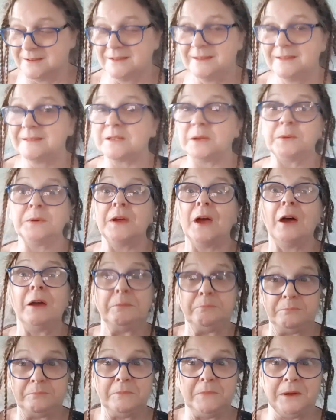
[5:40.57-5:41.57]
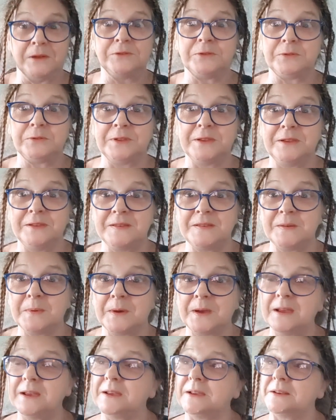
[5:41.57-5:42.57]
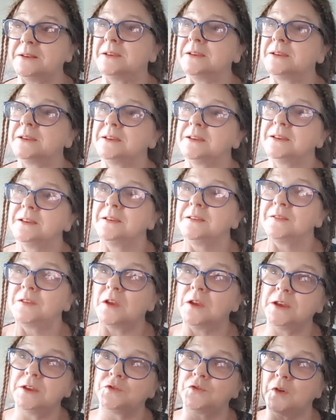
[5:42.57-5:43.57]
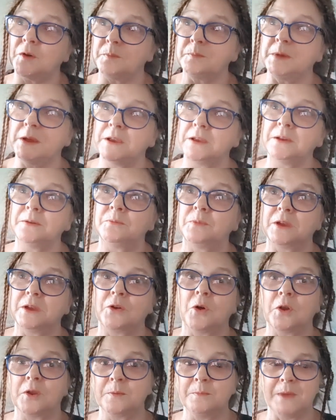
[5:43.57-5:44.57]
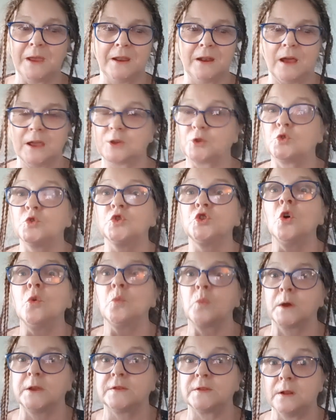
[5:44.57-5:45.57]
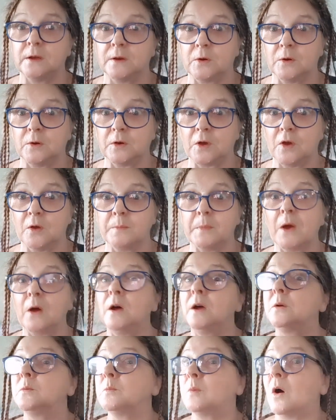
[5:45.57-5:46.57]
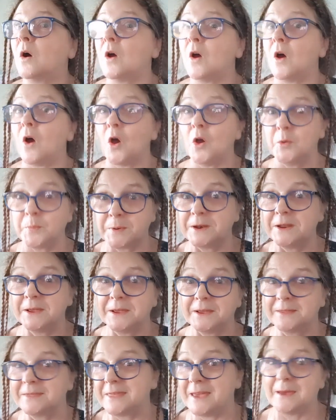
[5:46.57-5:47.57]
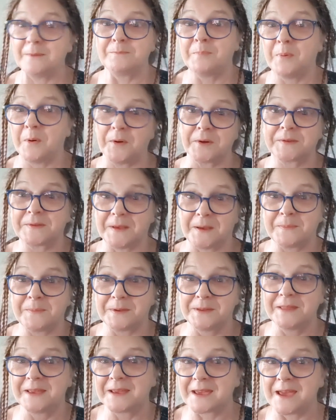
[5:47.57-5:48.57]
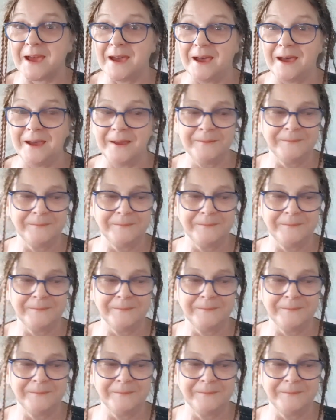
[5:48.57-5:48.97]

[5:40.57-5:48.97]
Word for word: So I do the easy way, and so he dropped me, and we got him, and I could not wait till I got home. I'm opening that box up in the car